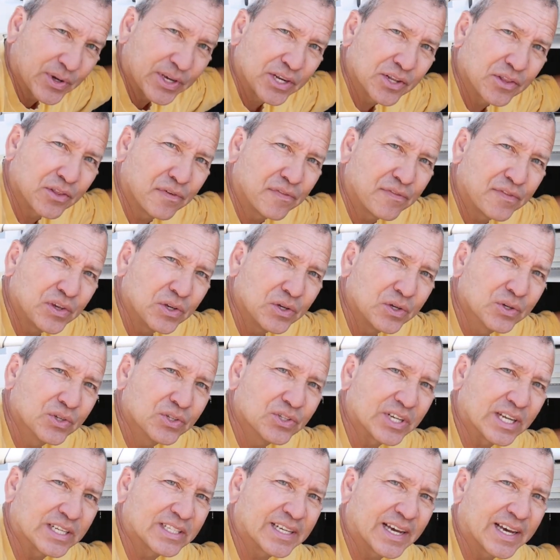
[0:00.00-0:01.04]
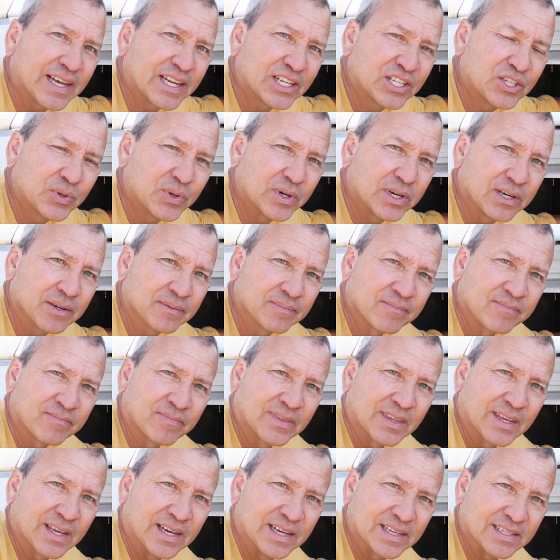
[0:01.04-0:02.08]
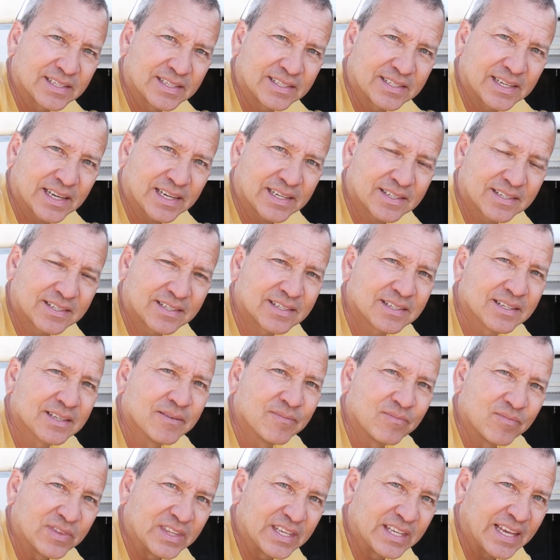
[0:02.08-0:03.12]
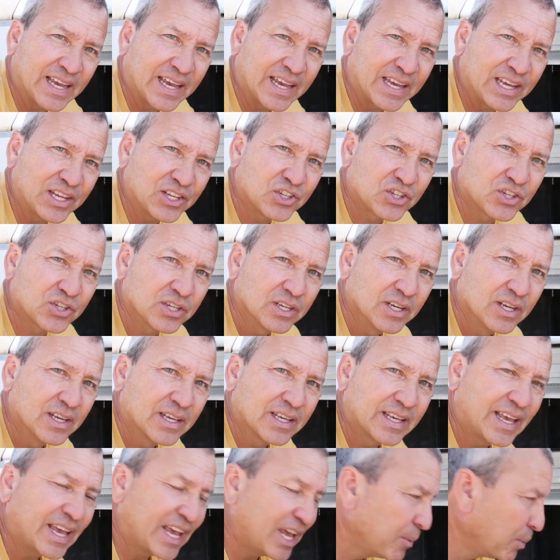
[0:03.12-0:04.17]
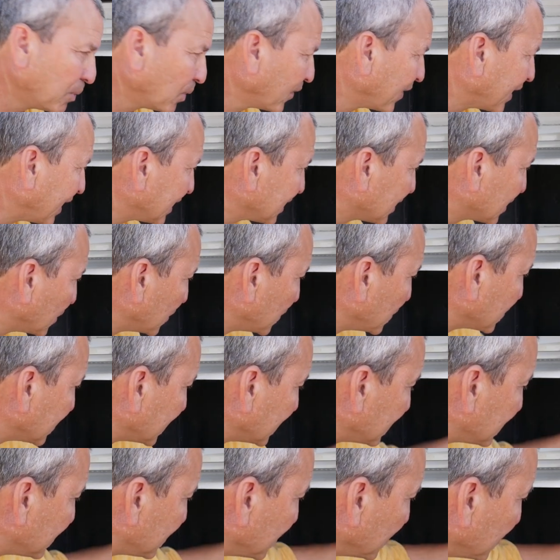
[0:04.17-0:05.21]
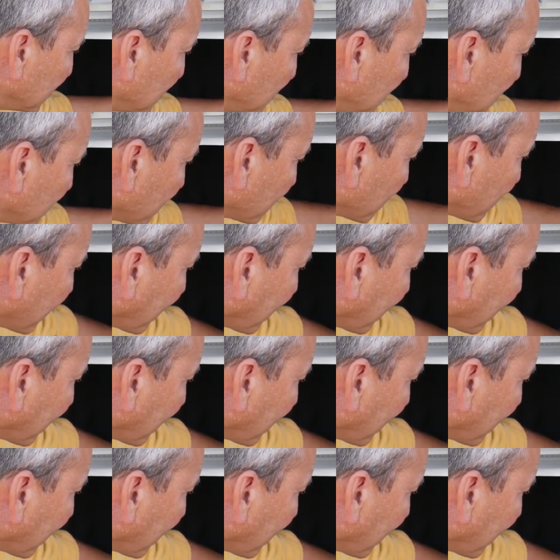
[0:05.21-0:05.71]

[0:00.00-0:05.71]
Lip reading: end of the fuse, I tied it to a 6-gauge cable that goes into